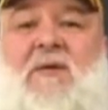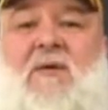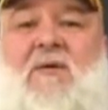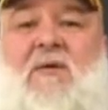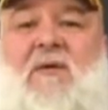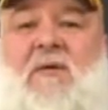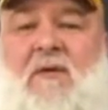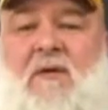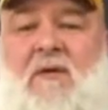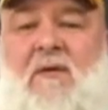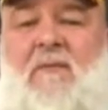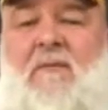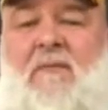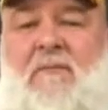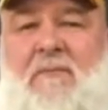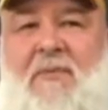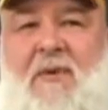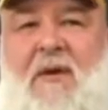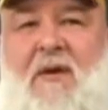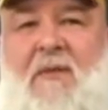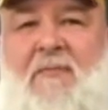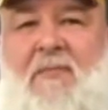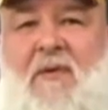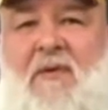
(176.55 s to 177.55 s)
So
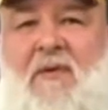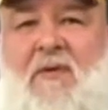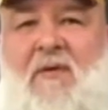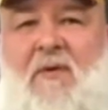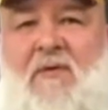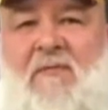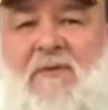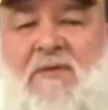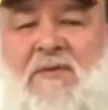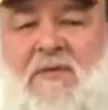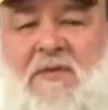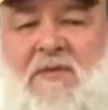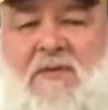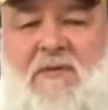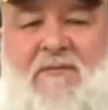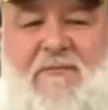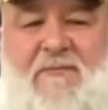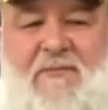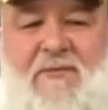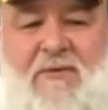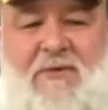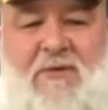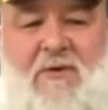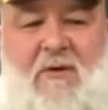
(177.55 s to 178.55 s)
beat up on the nervous system
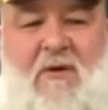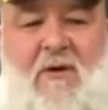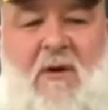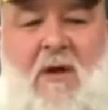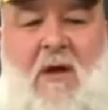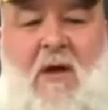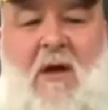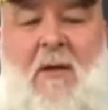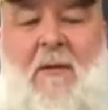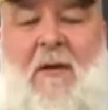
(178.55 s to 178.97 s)
for sure.